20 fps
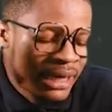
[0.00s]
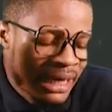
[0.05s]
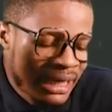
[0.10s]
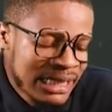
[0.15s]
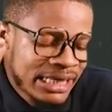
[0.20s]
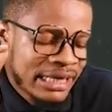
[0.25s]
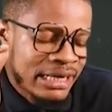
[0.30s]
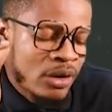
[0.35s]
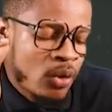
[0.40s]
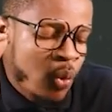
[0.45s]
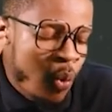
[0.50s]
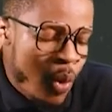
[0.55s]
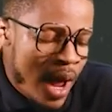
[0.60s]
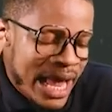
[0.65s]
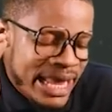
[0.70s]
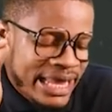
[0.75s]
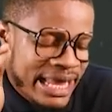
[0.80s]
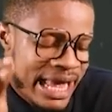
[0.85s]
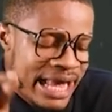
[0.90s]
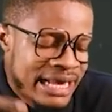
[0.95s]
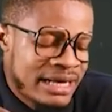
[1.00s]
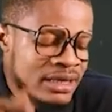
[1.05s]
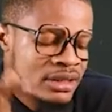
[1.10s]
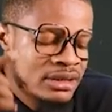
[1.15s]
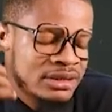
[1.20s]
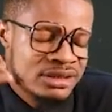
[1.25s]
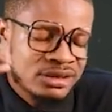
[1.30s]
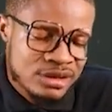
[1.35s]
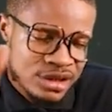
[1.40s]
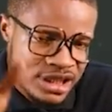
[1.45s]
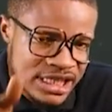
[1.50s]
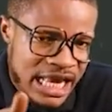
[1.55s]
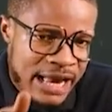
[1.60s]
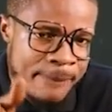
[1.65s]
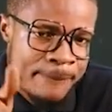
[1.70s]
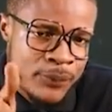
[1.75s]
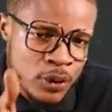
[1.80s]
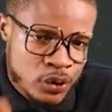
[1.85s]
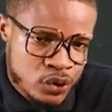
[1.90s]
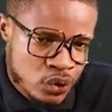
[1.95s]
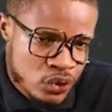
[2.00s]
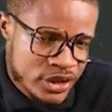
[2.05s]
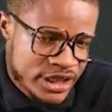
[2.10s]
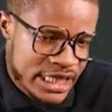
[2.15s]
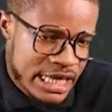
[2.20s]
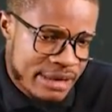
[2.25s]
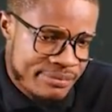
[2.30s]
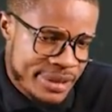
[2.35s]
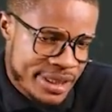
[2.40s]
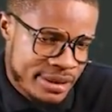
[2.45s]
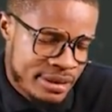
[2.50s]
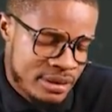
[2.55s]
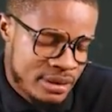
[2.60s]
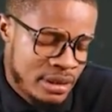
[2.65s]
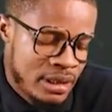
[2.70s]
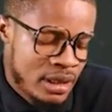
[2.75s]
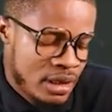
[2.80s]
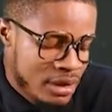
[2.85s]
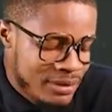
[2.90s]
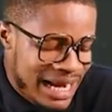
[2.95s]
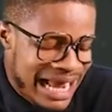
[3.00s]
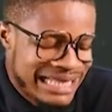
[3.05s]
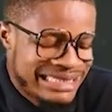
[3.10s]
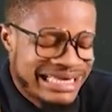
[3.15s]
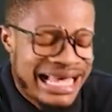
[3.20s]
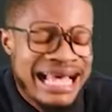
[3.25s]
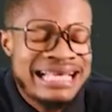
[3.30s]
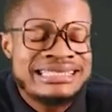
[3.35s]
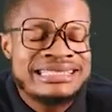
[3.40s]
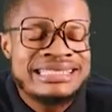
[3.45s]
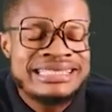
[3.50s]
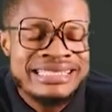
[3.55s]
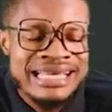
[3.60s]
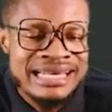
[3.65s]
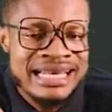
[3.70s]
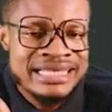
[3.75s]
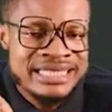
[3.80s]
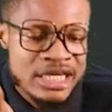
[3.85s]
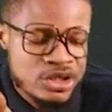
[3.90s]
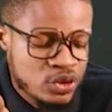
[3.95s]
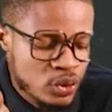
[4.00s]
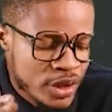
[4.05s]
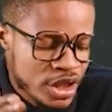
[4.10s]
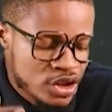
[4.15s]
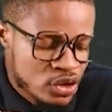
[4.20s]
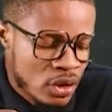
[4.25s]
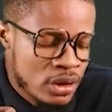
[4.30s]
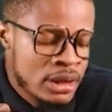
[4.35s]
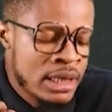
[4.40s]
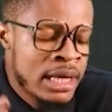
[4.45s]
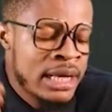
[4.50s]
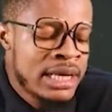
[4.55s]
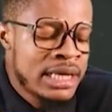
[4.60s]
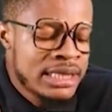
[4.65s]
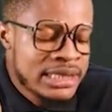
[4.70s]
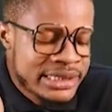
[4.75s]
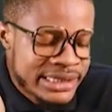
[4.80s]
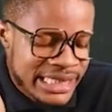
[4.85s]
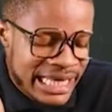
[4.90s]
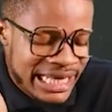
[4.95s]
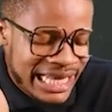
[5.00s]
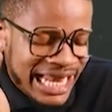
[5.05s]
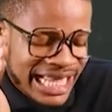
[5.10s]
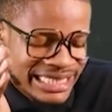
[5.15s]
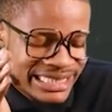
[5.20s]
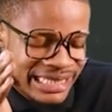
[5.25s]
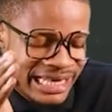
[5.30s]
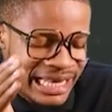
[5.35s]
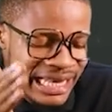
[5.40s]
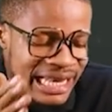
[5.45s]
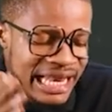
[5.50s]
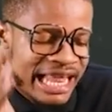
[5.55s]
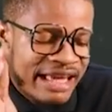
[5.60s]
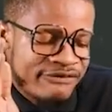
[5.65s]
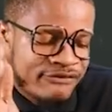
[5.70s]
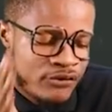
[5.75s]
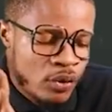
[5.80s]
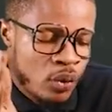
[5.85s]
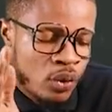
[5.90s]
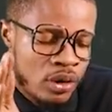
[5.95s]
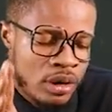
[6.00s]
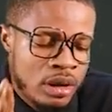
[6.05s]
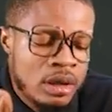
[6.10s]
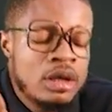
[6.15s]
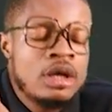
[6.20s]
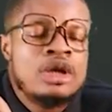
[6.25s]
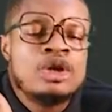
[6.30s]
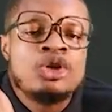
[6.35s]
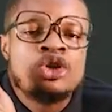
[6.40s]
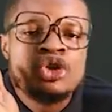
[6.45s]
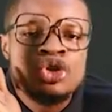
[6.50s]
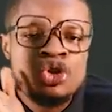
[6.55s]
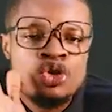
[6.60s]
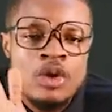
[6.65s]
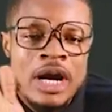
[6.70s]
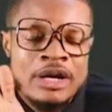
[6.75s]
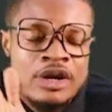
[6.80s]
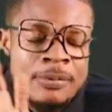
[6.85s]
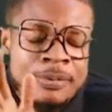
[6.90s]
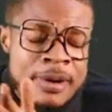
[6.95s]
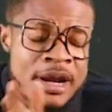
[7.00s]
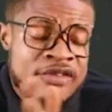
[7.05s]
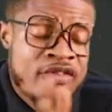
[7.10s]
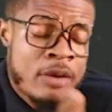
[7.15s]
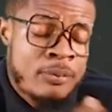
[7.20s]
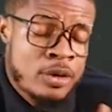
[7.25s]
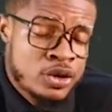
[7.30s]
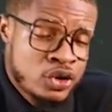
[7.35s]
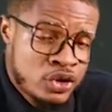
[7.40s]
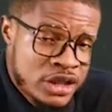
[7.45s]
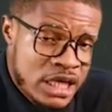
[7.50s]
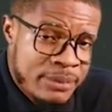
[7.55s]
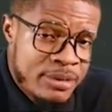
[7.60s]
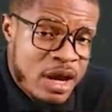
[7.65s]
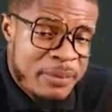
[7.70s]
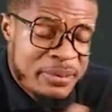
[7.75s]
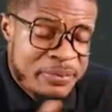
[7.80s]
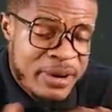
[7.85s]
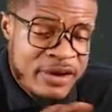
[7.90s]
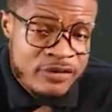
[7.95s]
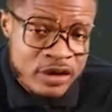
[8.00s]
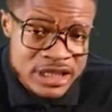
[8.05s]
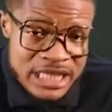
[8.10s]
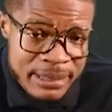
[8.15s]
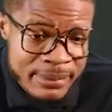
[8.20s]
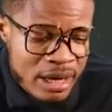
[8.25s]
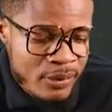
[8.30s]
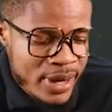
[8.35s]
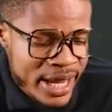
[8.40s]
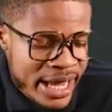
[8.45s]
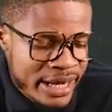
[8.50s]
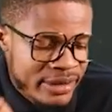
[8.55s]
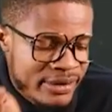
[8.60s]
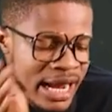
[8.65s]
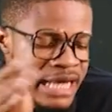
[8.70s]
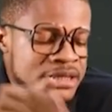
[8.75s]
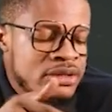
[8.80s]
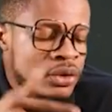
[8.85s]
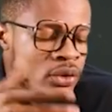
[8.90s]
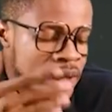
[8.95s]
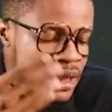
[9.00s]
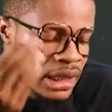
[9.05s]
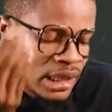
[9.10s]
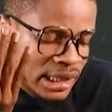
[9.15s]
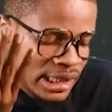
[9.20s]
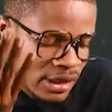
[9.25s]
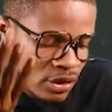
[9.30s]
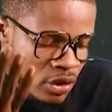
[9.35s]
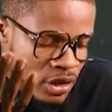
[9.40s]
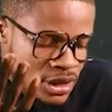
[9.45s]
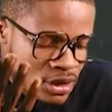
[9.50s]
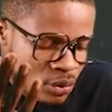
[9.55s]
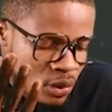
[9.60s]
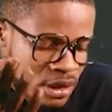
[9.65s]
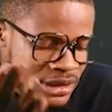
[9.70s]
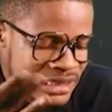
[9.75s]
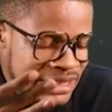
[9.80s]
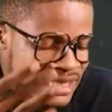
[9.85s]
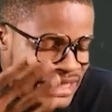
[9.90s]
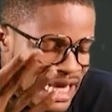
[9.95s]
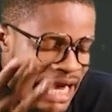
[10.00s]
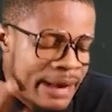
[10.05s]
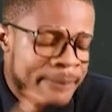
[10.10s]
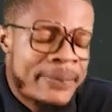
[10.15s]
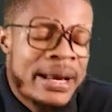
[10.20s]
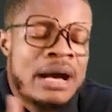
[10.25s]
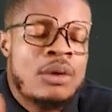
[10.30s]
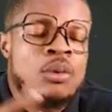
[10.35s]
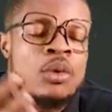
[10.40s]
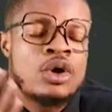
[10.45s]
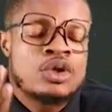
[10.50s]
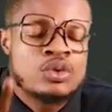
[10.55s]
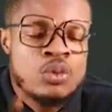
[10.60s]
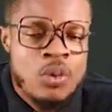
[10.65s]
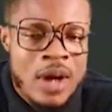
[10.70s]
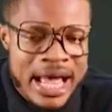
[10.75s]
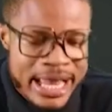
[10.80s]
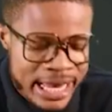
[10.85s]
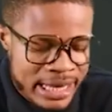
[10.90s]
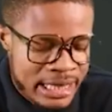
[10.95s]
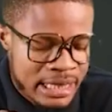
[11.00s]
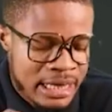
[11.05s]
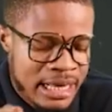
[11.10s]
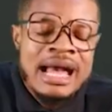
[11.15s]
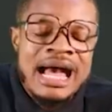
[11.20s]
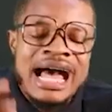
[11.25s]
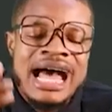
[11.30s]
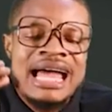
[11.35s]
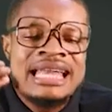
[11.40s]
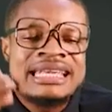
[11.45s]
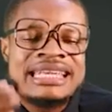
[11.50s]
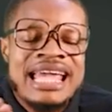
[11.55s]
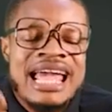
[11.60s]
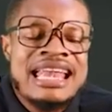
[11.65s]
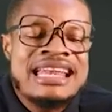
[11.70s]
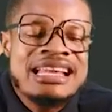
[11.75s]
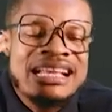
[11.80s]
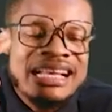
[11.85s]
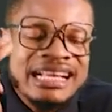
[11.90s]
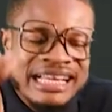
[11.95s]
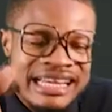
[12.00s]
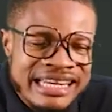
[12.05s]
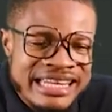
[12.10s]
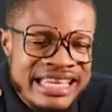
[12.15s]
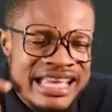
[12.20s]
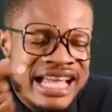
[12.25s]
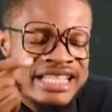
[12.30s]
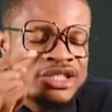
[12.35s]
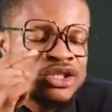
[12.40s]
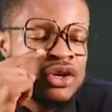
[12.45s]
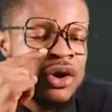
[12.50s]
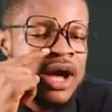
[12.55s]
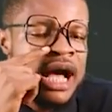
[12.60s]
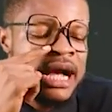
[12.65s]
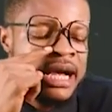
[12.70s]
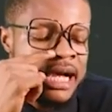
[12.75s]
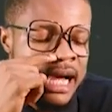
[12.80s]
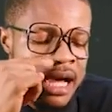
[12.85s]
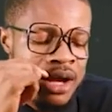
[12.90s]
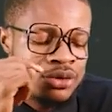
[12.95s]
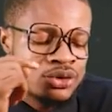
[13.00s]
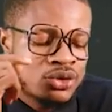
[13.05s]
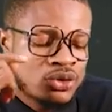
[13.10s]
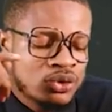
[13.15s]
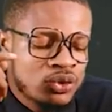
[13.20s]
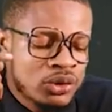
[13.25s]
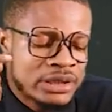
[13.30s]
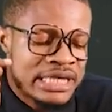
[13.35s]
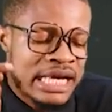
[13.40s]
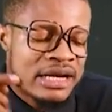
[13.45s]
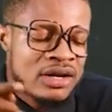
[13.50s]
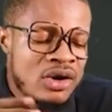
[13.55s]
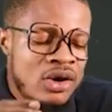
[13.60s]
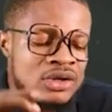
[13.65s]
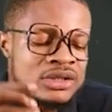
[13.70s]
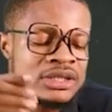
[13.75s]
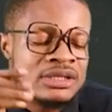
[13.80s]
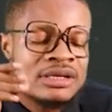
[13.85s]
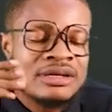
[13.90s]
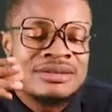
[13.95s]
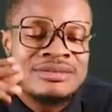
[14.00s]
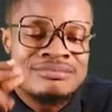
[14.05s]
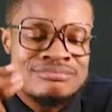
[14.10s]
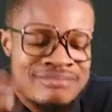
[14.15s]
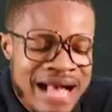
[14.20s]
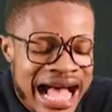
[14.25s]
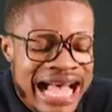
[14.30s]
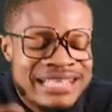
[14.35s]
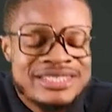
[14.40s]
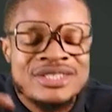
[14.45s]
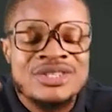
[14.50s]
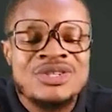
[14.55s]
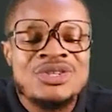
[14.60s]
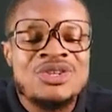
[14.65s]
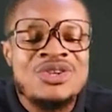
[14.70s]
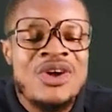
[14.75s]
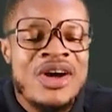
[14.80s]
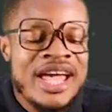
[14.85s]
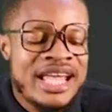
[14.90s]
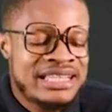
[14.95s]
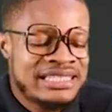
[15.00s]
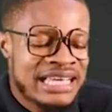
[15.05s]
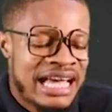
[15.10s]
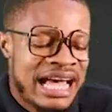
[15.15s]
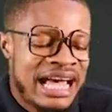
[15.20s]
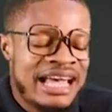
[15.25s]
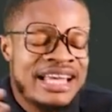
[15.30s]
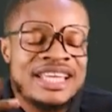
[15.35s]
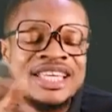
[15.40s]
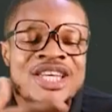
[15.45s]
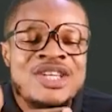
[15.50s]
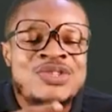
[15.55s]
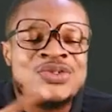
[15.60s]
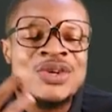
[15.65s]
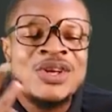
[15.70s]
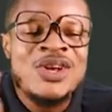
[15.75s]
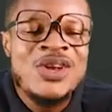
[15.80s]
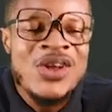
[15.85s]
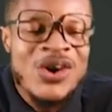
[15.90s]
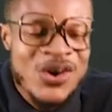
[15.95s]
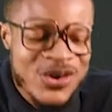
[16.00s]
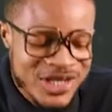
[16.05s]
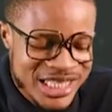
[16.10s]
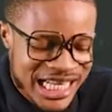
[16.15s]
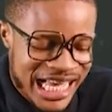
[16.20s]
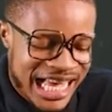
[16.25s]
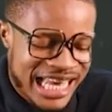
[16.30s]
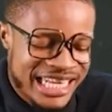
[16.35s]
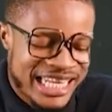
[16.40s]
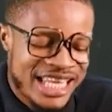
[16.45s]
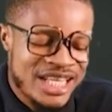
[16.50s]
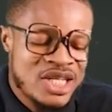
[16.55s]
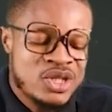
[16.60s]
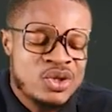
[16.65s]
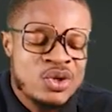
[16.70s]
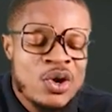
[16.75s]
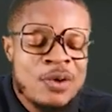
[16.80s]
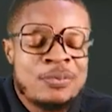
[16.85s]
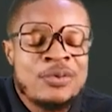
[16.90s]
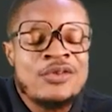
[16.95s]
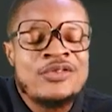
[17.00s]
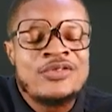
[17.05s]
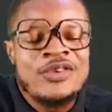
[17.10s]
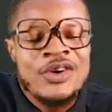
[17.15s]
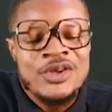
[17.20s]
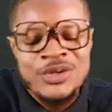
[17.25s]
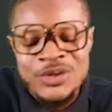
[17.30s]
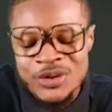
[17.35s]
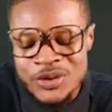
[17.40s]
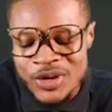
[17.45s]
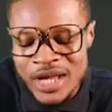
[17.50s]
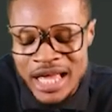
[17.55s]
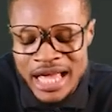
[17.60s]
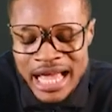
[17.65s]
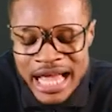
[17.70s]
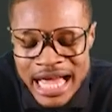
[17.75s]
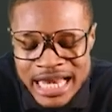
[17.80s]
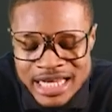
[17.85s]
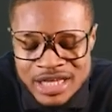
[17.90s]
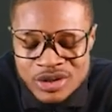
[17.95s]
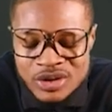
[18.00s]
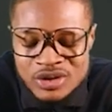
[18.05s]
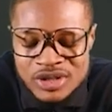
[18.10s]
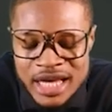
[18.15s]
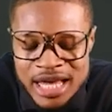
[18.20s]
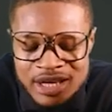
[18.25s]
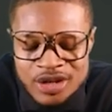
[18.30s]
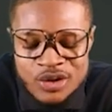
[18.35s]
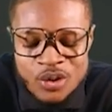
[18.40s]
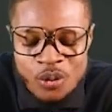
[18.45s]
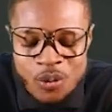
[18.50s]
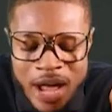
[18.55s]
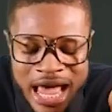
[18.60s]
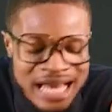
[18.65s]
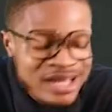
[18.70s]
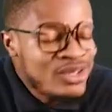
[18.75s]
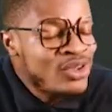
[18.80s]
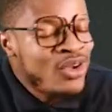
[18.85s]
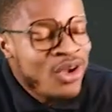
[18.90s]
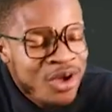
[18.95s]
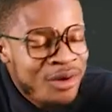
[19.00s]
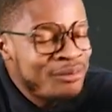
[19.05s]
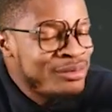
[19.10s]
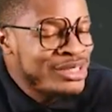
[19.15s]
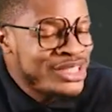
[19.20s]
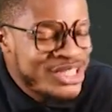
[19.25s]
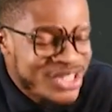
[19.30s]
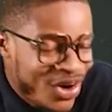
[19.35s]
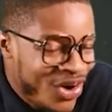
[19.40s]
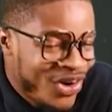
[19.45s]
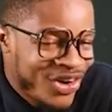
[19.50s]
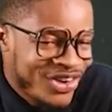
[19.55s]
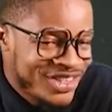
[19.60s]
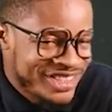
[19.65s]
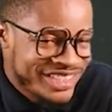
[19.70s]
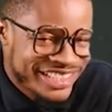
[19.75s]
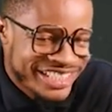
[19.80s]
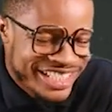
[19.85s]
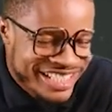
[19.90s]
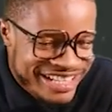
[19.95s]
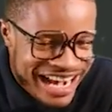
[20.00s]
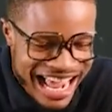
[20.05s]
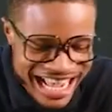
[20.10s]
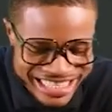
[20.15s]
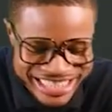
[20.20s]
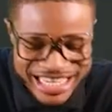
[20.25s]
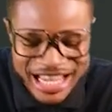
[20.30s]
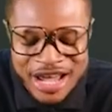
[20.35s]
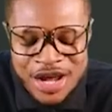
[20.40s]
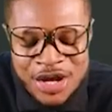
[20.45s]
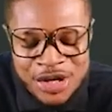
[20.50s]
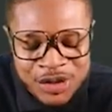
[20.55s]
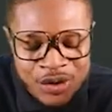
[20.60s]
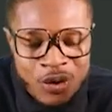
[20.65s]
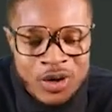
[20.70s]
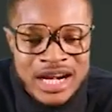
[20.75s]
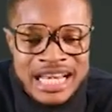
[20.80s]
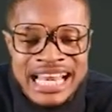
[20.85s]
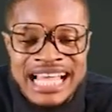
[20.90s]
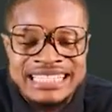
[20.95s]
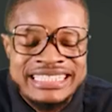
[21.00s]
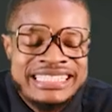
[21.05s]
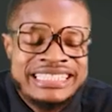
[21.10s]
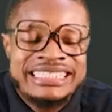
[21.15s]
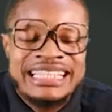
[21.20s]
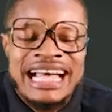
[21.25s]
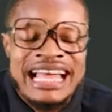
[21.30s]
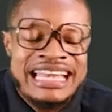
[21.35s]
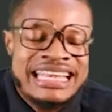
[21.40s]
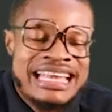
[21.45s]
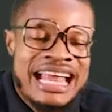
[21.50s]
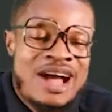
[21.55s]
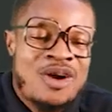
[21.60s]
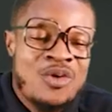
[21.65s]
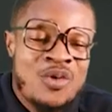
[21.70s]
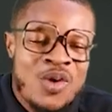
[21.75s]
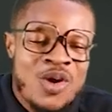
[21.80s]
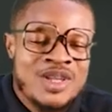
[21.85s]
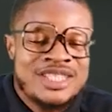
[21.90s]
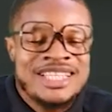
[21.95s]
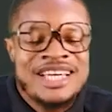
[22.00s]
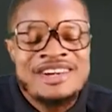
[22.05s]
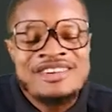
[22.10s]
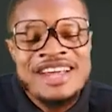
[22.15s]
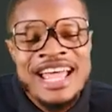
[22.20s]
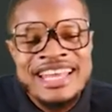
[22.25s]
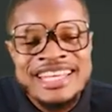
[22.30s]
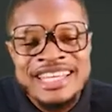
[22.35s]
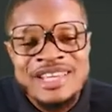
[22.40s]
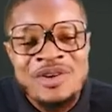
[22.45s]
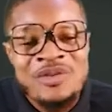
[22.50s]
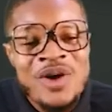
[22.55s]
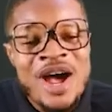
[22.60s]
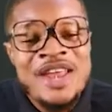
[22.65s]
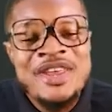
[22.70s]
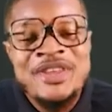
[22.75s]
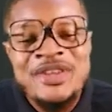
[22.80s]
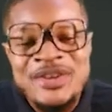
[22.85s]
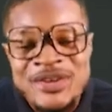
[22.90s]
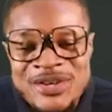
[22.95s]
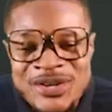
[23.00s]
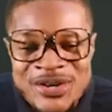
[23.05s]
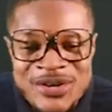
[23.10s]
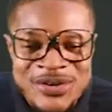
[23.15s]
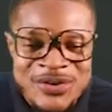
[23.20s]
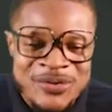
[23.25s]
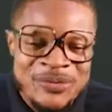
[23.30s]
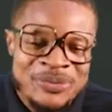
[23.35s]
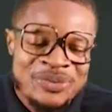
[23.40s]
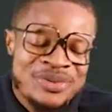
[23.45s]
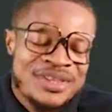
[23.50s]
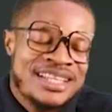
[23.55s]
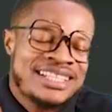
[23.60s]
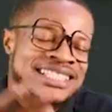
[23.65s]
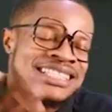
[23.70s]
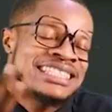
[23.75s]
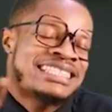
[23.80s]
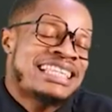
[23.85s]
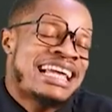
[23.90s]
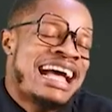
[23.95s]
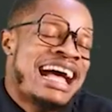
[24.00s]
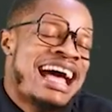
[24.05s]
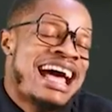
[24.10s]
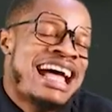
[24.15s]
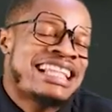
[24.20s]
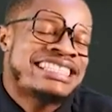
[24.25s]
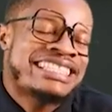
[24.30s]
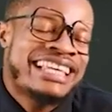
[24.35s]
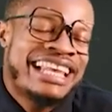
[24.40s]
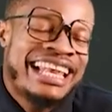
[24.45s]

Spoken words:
click Waec Jamb Utme, right? As the select education. Select level. You are not preparing for Utme, you are preparing for Jamb and Waec, right? Okay, click on the Jamb and Waec. And then create your account. 2 seconds. Plus, you don't enter. It will load and then it will open for you. And it will tell you, welcome, John, right? Your classes are now ready. What do? Start